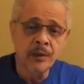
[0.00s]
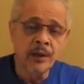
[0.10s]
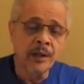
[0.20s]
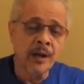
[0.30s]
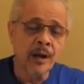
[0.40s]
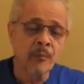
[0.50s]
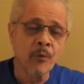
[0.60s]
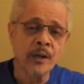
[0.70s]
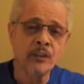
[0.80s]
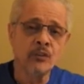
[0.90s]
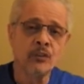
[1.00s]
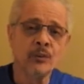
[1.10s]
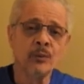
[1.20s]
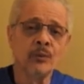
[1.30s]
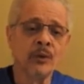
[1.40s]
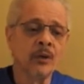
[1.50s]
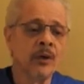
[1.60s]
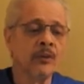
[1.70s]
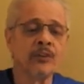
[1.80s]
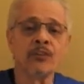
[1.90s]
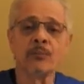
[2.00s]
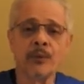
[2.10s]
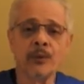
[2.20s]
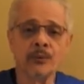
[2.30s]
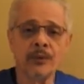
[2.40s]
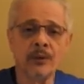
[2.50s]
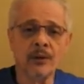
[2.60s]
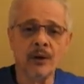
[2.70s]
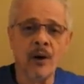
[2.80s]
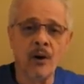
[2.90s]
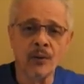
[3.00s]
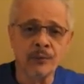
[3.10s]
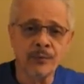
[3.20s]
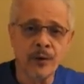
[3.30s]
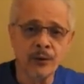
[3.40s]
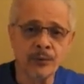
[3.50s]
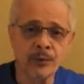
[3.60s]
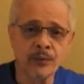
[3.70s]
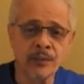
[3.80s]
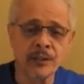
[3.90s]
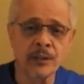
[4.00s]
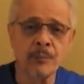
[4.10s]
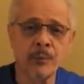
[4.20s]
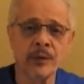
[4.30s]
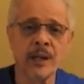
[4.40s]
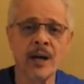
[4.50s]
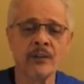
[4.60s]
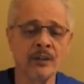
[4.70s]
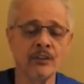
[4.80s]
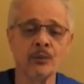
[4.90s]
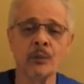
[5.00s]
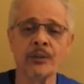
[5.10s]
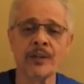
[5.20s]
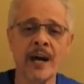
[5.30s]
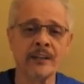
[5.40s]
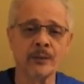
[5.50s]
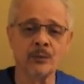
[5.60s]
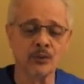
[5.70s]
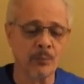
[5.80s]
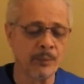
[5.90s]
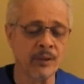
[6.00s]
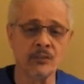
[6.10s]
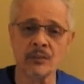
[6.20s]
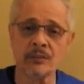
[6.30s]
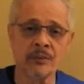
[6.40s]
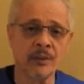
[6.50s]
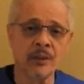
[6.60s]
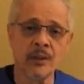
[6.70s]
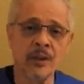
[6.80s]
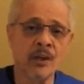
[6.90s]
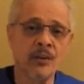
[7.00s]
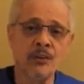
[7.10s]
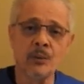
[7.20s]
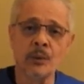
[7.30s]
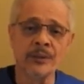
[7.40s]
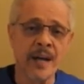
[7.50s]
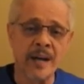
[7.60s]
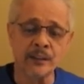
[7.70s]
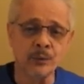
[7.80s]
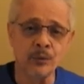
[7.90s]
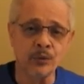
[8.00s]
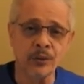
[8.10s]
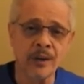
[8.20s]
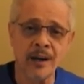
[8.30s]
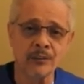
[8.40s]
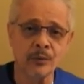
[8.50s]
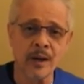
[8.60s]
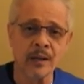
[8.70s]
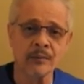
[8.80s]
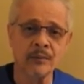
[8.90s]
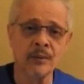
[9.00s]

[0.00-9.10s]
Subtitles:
and I am ready to dispute all the falsehoods that they're putting out here. You will not lose your pension. You will not lose your contract.